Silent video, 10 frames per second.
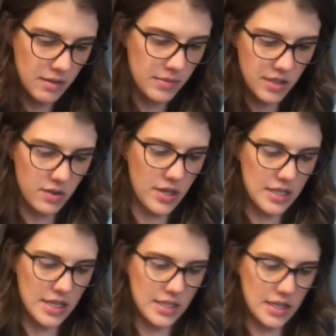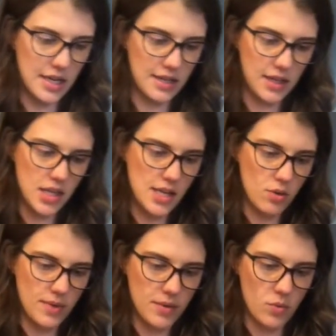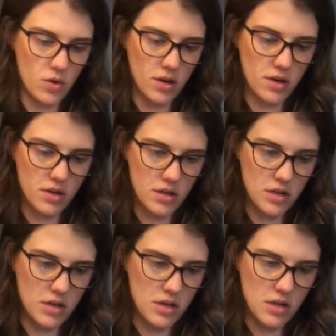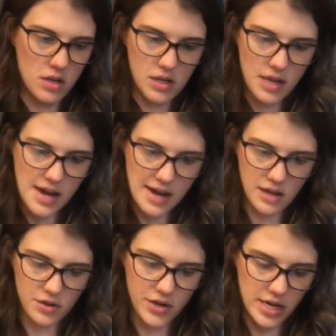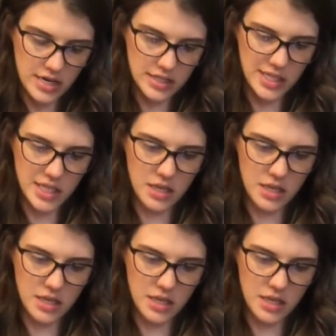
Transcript: so he does need a little bit more calories.